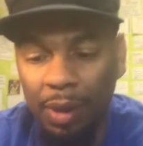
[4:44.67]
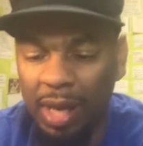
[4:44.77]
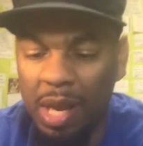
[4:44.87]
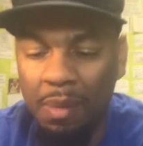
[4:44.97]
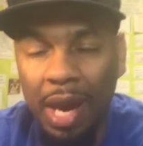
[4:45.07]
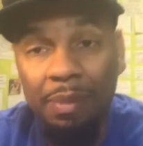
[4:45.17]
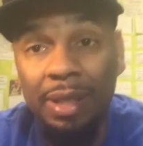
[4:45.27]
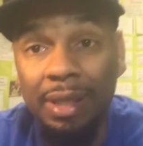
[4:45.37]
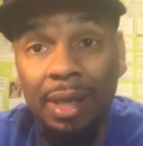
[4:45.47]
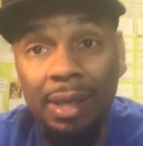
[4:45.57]
that he might be
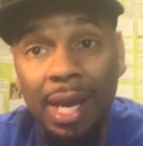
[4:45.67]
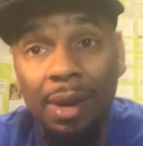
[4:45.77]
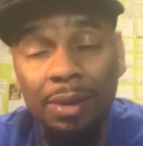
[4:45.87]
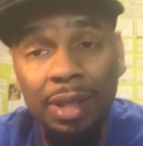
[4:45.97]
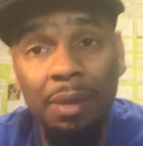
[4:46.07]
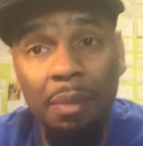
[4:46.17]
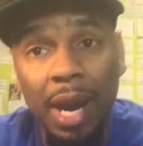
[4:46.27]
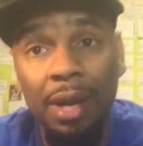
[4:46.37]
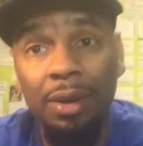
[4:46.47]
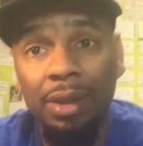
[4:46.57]
sent down to the
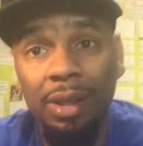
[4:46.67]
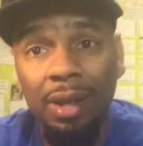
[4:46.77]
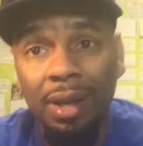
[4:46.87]
minors.